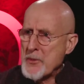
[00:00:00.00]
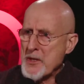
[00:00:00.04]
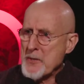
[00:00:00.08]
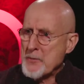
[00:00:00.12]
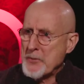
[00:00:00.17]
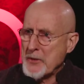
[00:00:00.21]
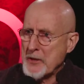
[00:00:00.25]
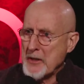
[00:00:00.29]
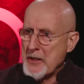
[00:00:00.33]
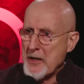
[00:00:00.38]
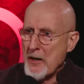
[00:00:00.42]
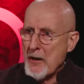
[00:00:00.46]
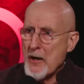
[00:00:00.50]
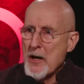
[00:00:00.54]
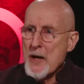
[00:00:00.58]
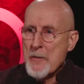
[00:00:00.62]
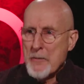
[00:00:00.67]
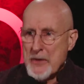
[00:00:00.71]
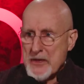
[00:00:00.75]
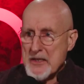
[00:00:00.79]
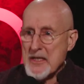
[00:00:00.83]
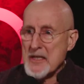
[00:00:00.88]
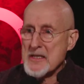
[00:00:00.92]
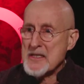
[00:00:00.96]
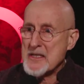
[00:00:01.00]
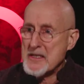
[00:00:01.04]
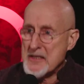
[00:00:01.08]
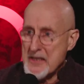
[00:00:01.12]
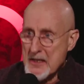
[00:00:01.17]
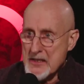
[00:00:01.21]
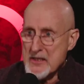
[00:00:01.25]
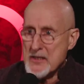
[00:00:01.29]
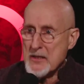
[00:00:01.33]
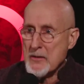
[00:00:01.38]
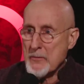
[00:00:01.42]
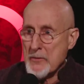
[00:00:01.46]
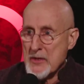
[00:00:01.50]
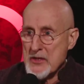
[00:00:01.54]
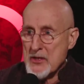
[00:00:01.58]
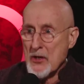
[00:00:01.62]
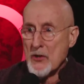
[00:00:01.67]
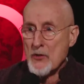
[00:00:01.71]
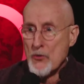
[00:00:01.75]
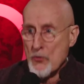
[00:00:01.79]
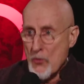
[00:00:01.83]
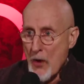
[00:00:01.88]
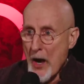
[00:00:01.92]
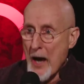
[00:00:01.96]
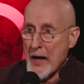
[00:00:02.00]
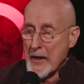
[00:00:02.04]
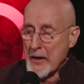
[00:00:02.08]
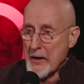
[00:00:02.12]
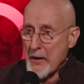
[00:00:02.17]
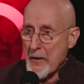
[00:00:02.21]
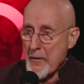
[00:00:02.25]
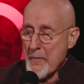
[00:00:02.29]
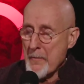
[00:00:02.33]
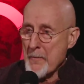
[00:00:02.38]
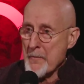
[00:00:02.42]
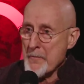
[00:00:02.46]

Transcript: people in there, but the system is a crock.